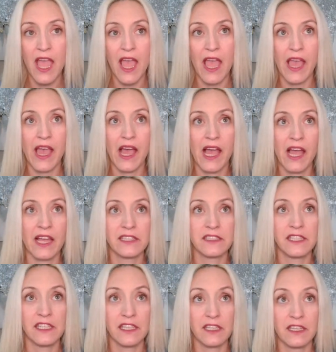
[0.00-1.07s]
And
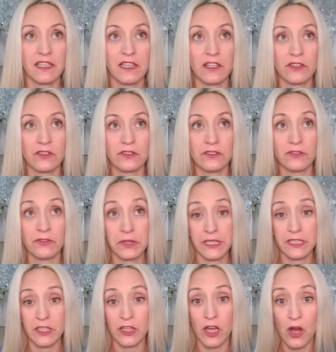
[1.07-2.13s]
he
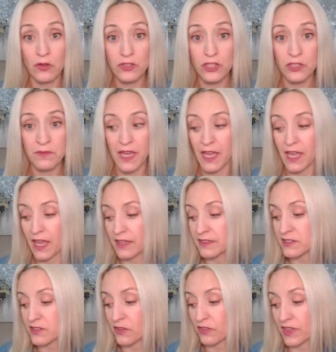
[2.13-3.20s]
agreed to coach me. And
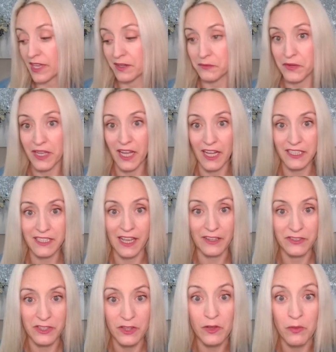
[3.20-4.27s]
so then we got down
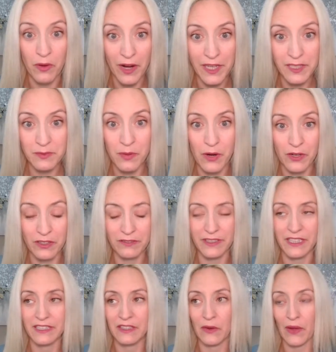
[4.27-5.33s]
to the price part of
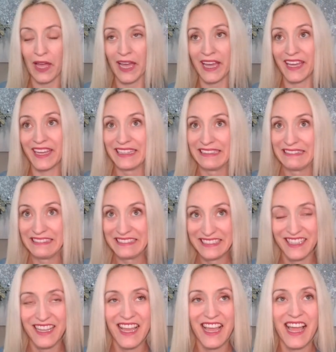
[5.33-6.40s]
it. Okay.
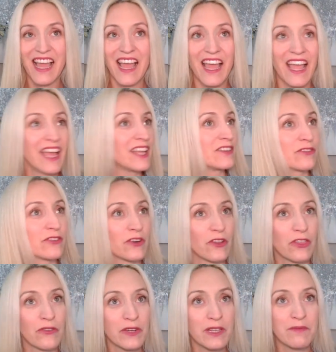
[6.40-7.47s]
And for
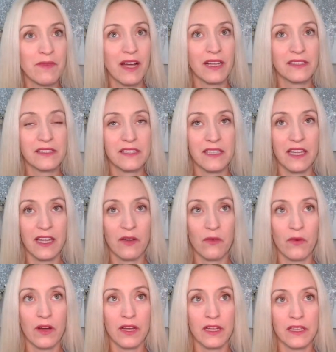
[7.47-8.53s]
3 months, it
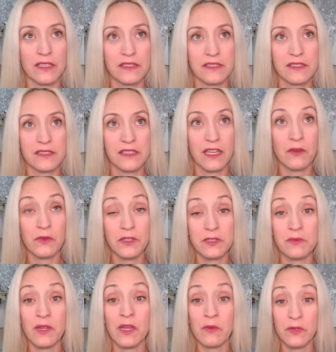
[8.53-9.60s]
was
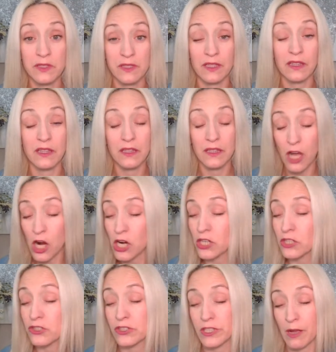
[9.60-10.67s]
a
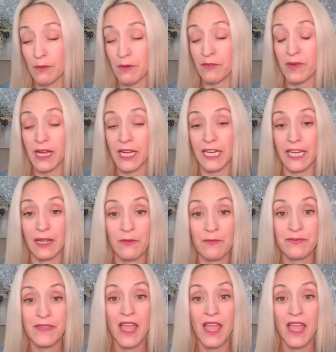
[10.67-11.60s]
large sum of money.